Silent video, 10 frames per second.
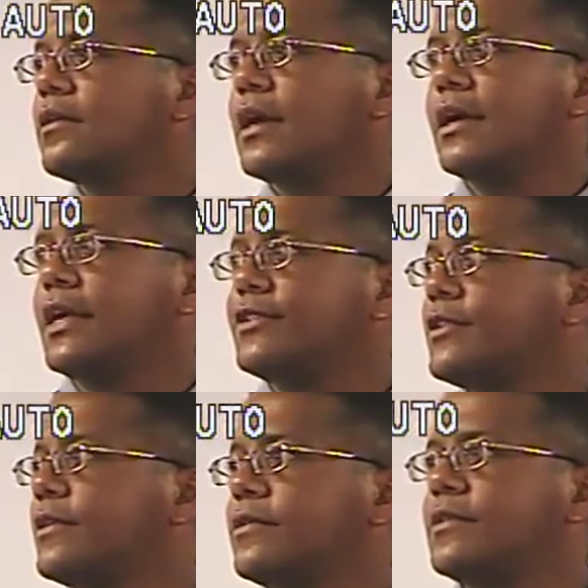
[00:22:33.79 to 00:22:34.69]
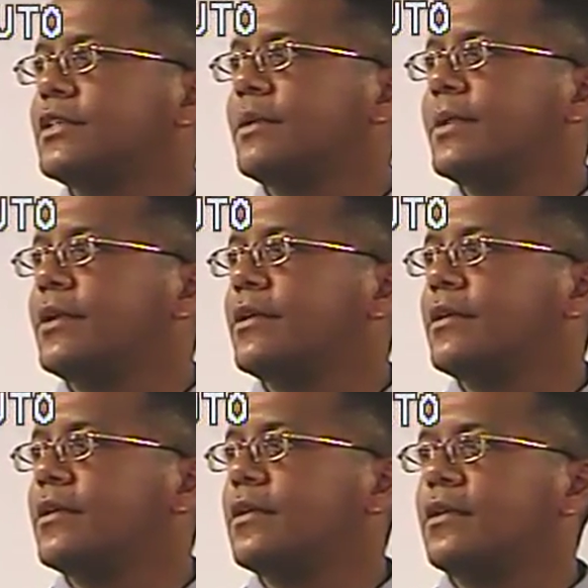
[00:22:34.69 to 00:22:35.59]
Uh, yes or no? Does anybody?
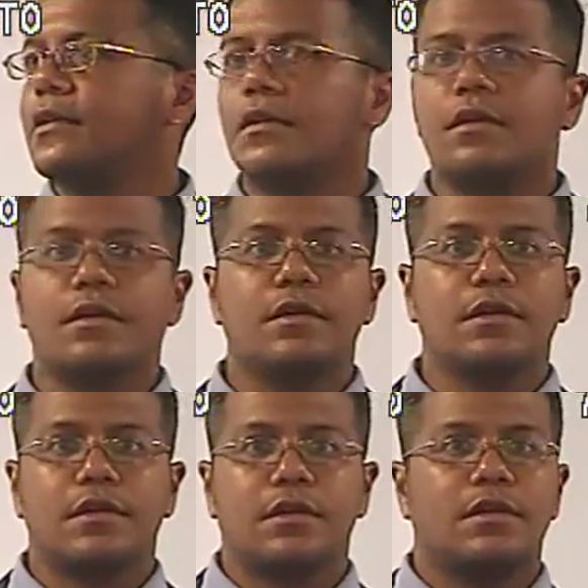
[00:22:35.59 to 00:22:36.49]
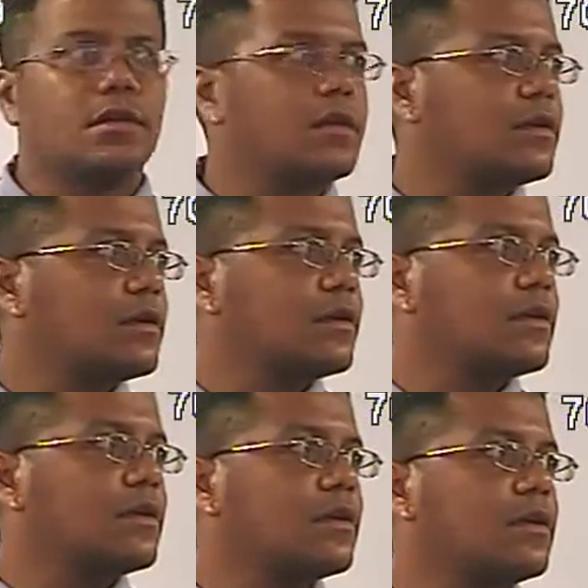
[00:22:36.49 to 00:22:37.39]
Me? Looks
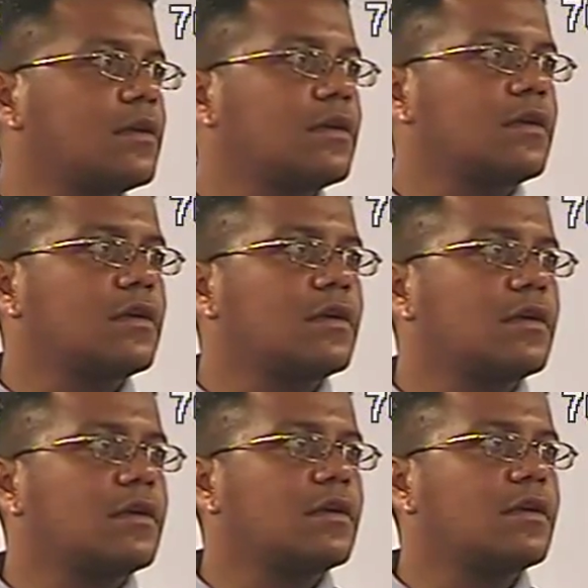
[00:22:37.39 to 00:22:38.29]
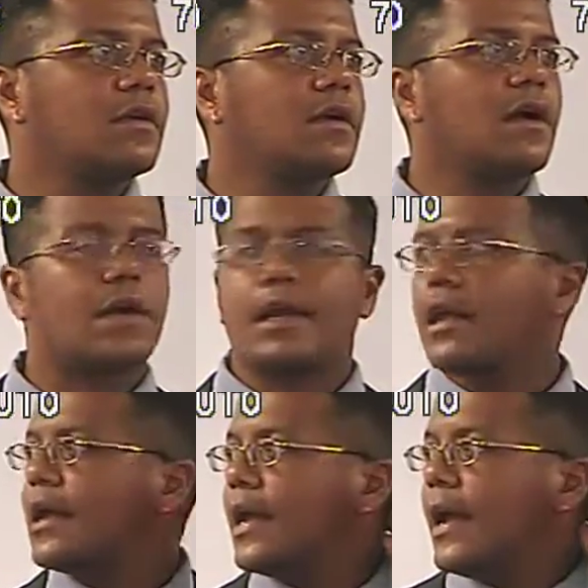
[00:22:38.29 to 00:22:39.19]
like me only. Okay.
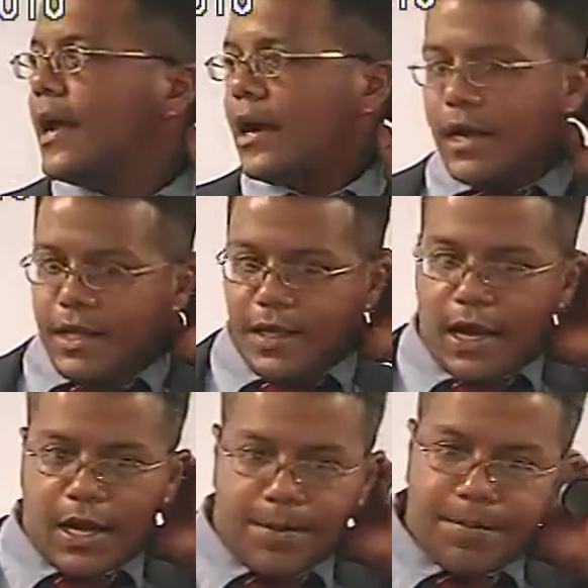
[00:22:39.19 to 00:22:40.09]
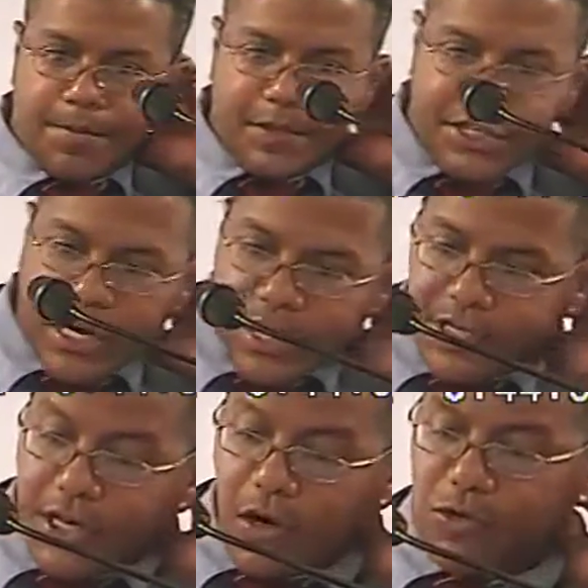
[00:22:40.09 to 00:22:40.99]
Um, John
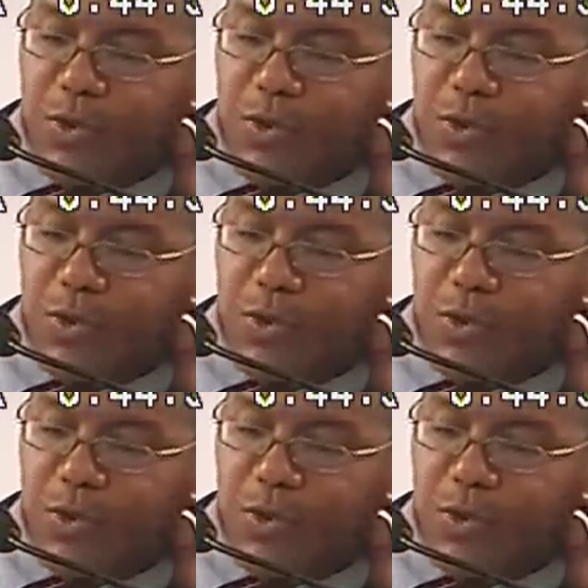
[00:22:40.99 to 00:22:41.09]
and Charles